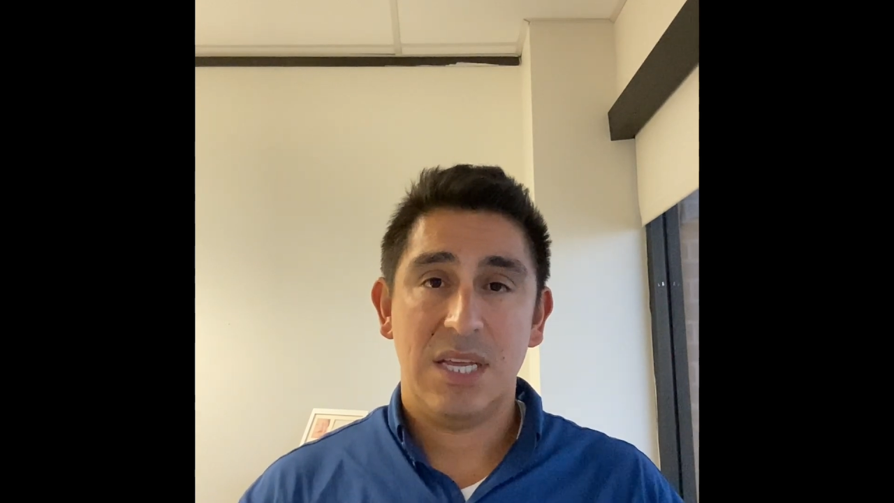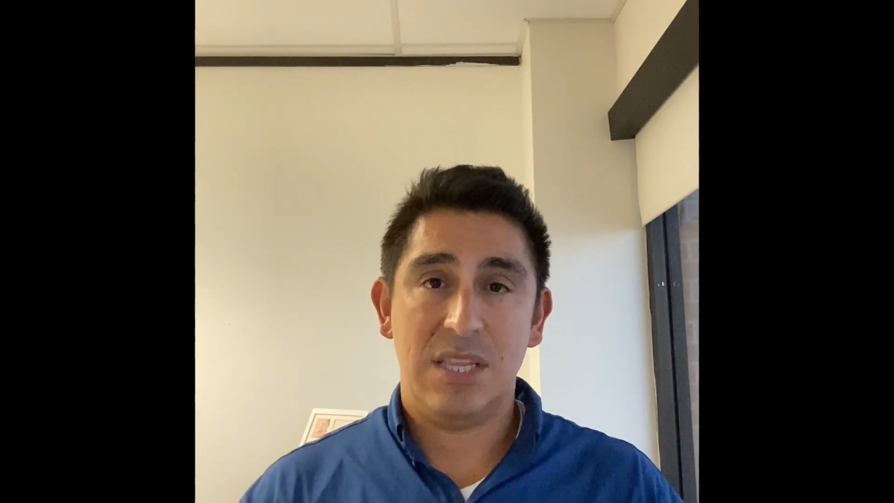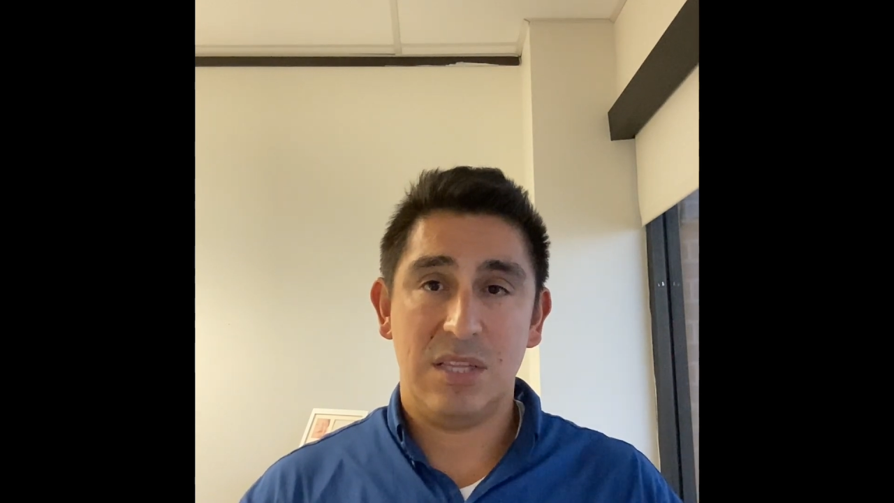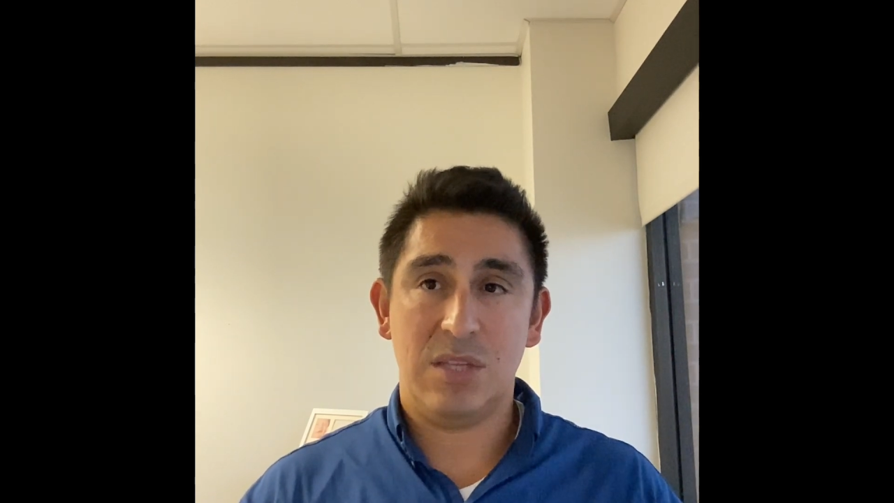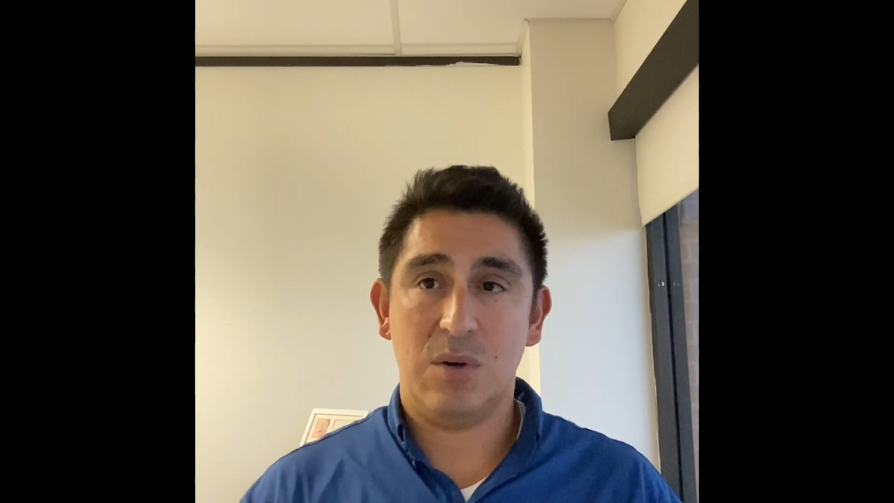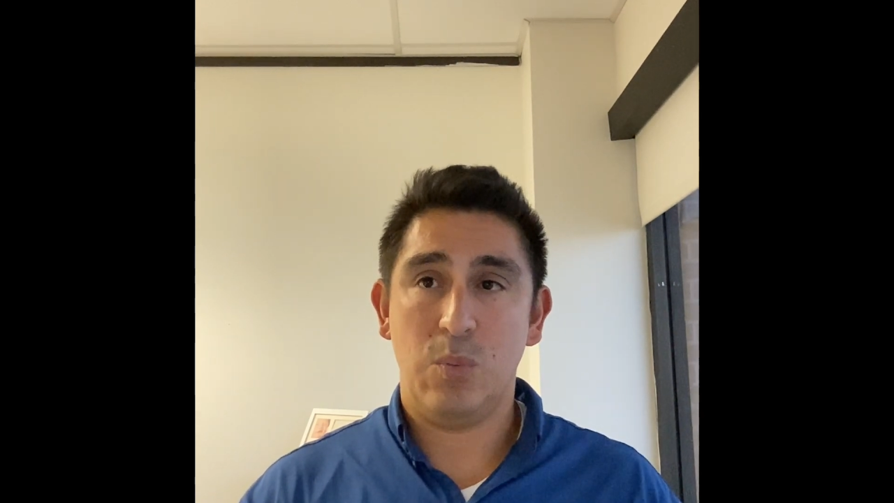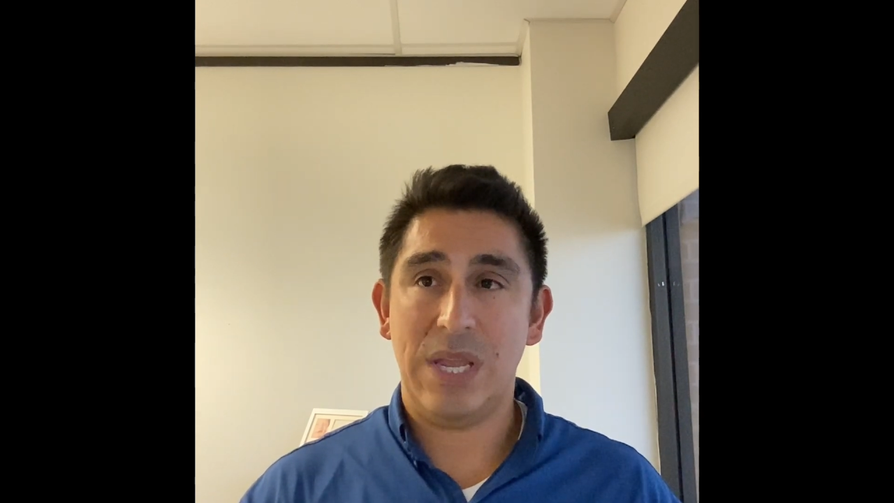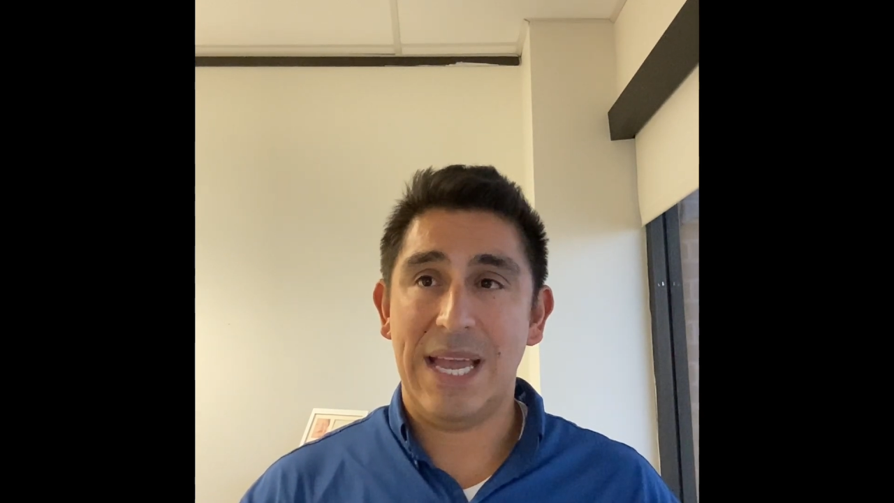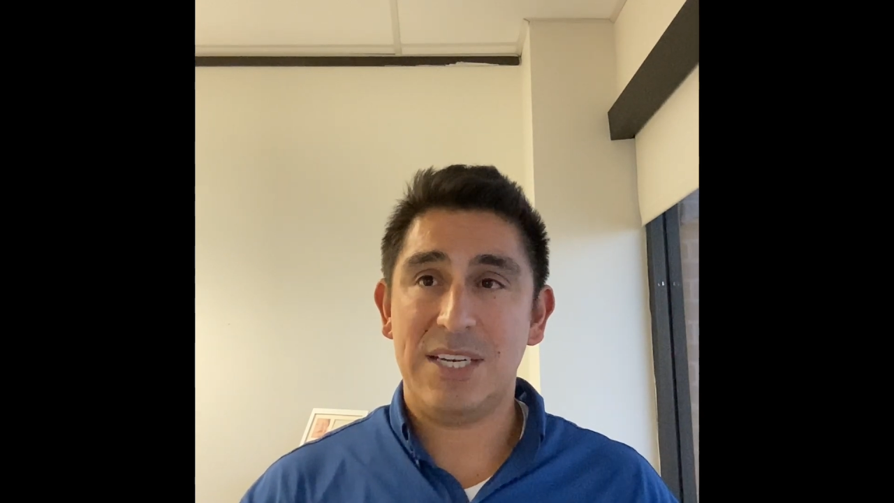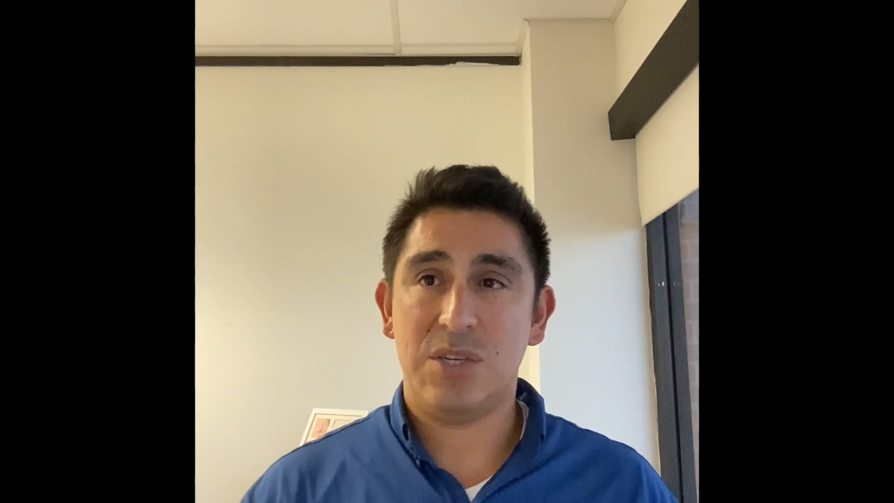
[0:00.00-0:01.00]

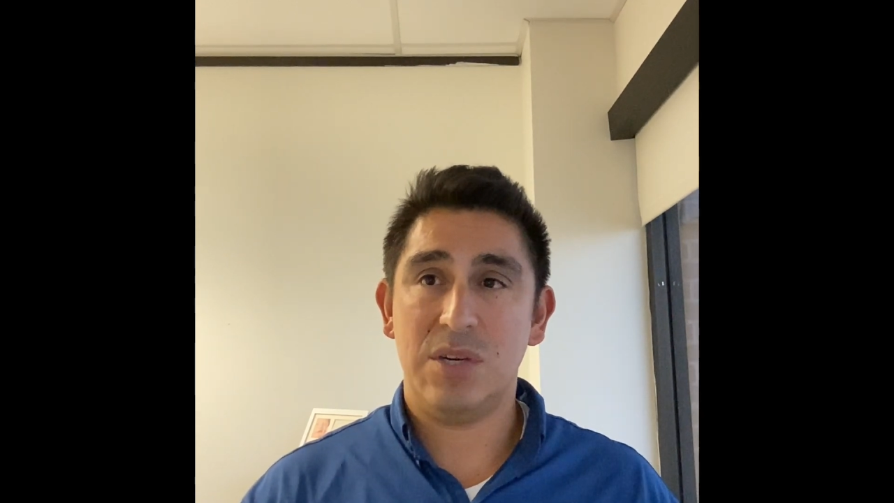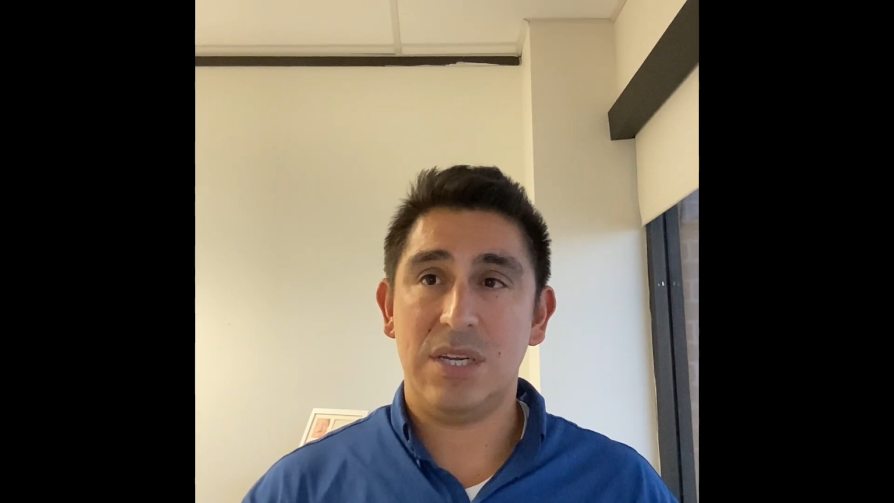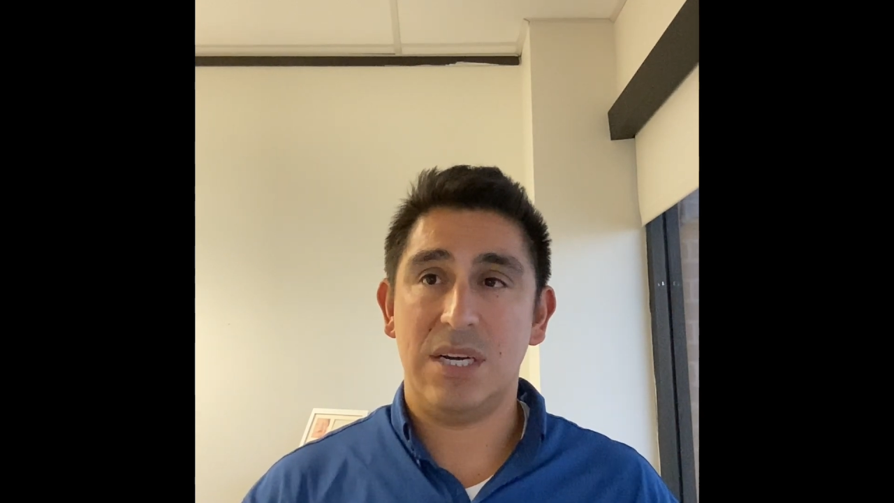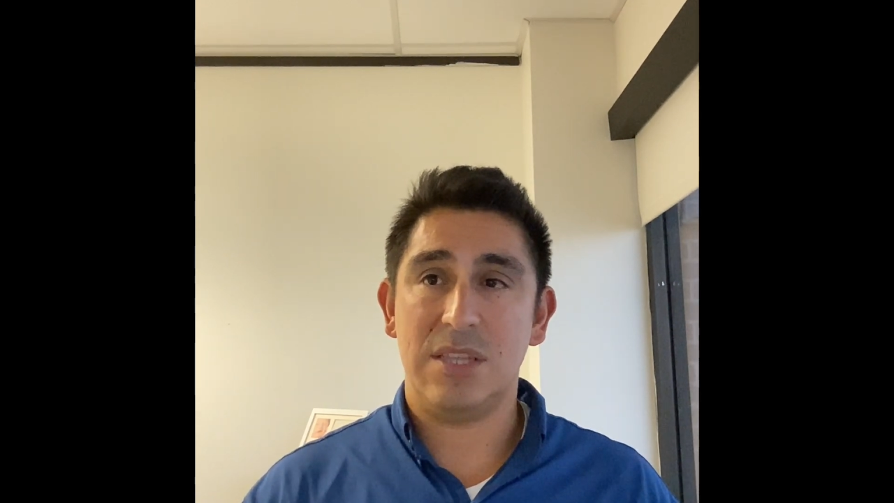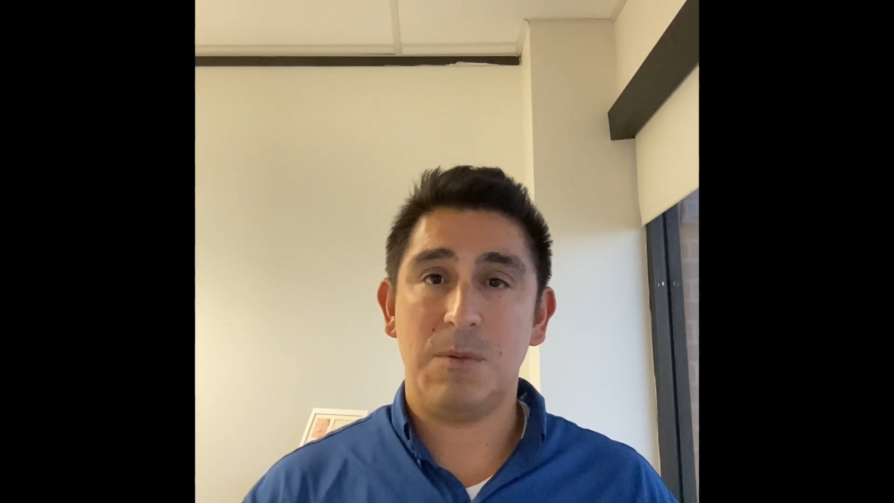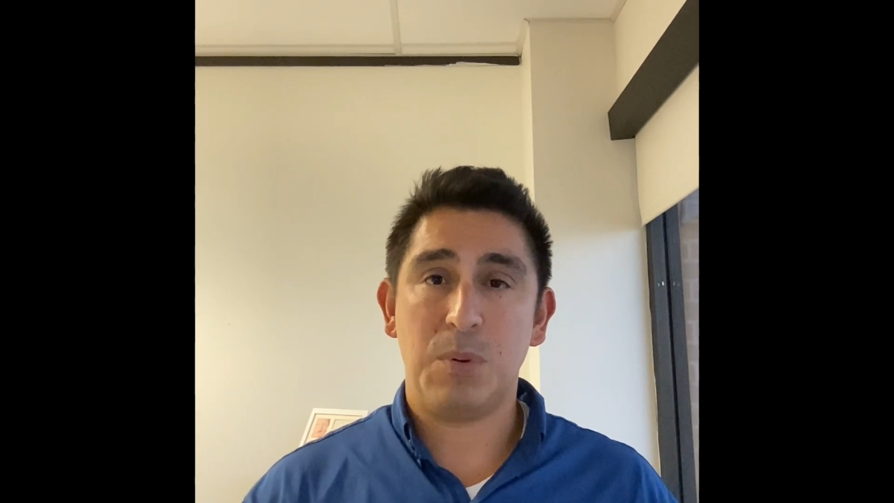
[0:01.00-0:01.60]
The